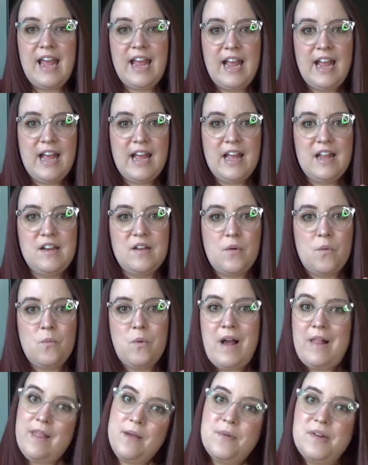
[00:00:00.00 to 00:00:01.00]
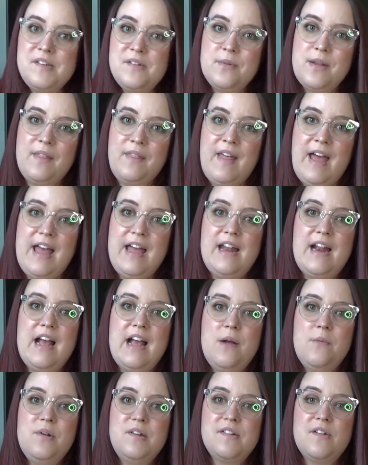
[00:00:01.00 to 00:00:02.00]
And while I was doing that,
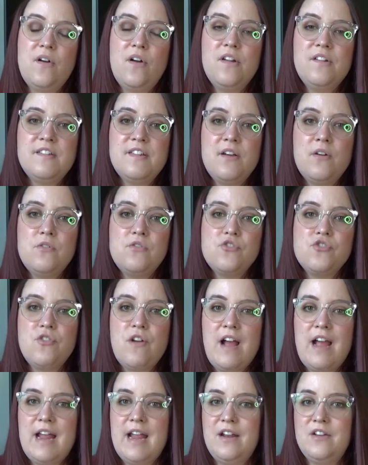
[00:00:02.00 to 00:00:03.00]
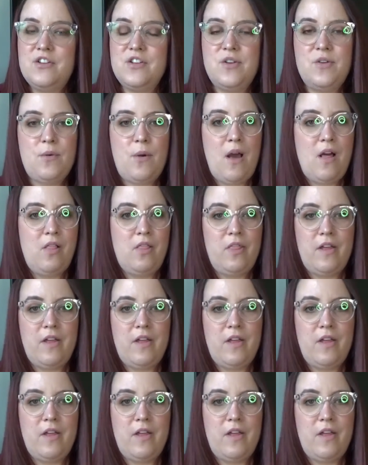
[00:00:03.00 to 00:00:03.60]
I was also trying to